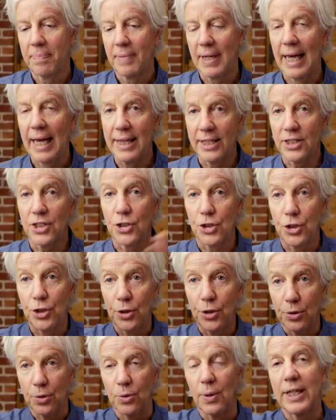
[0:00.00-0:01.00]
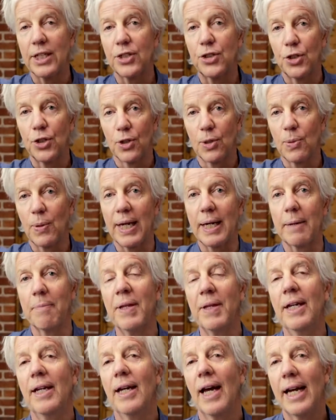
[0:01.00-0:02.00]
And this is you, and it's your way.
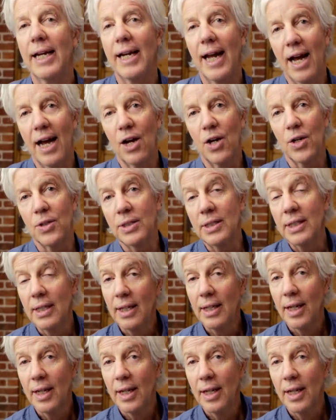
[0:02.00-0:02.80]
And now